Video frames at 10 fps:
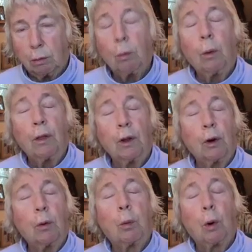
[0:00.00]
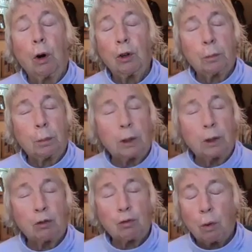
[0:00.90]
Would the world be
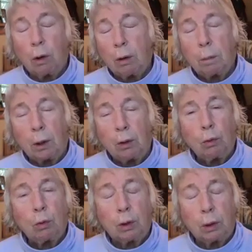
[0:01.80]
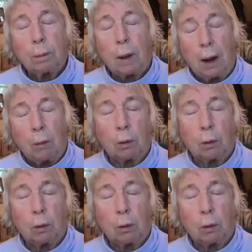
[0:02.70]
destroyed by nuclear power?